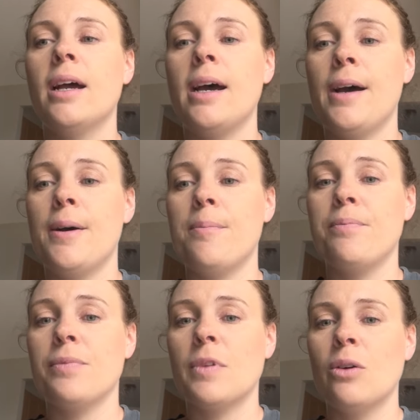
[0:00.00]

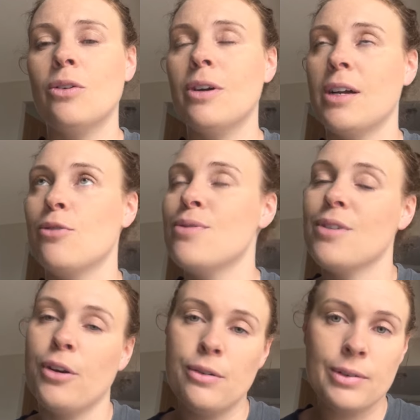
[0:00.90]
or I couldn't
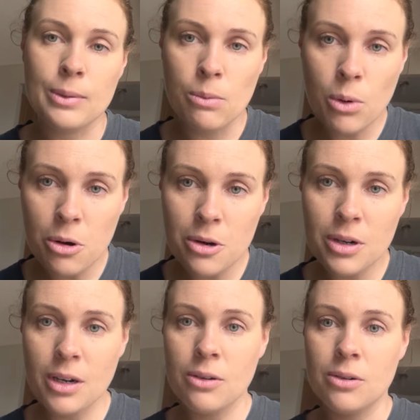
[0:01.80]
go for a
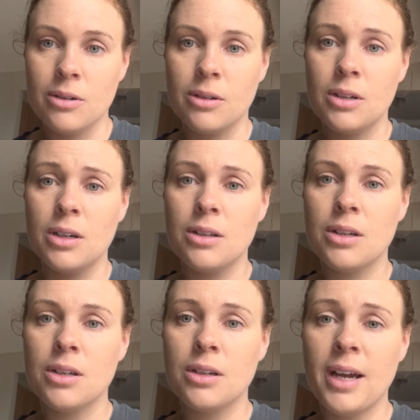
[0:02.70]
walk, or
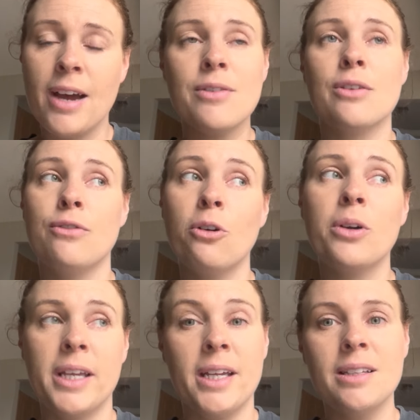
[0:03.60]
having four
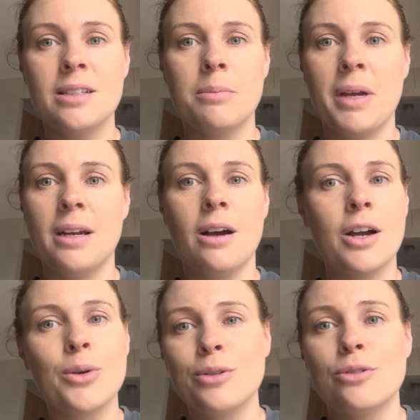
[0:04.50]
kids meant I
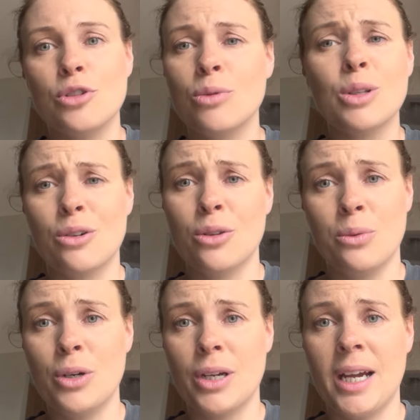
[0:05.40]
couldn't do a lot of the
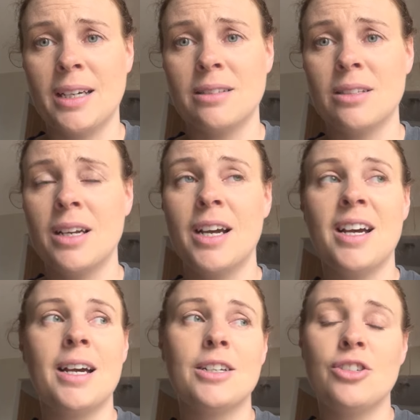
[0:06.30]
workouts.
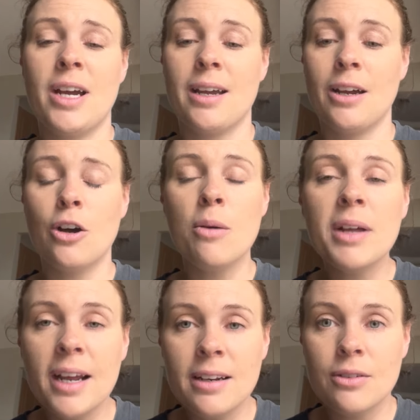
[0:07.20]
Jack
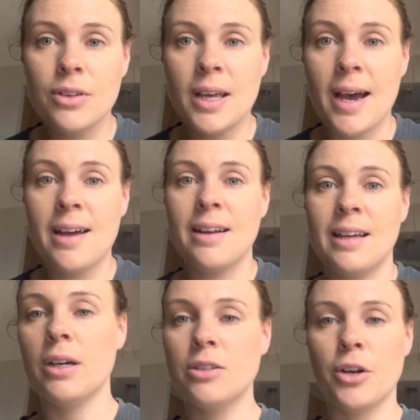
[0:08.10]
accommodated for that,
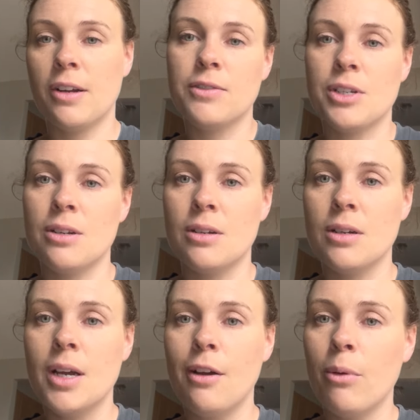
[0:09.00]
and I don't have to
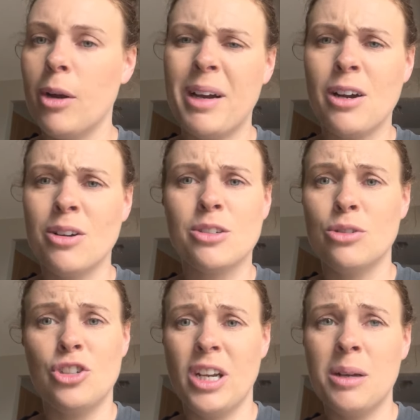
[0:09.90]
worry about going to a
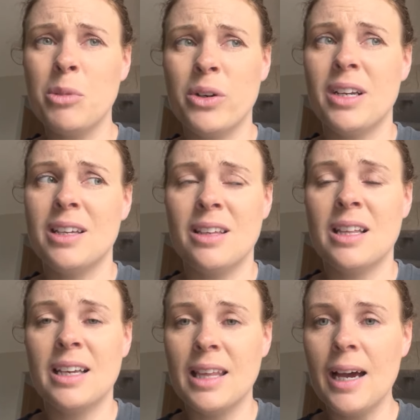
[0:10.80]
gym or anything
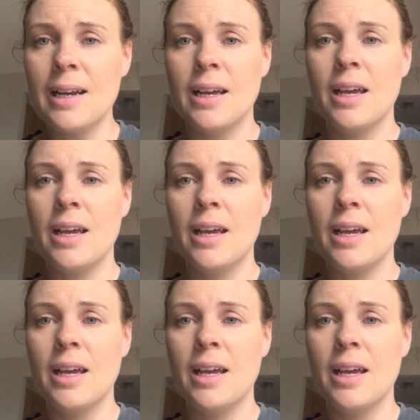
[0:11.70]
like that.